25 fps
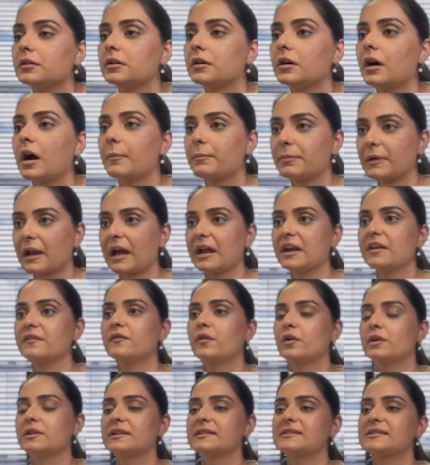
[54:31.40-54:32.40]
applied
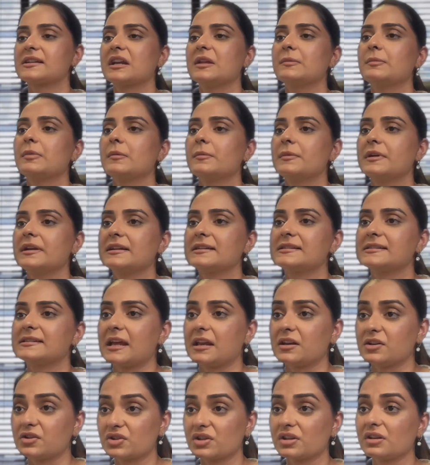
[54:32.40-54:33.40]
for the study permit
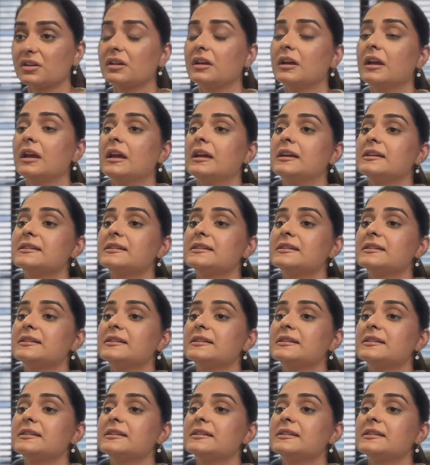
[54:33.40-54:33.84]
extension,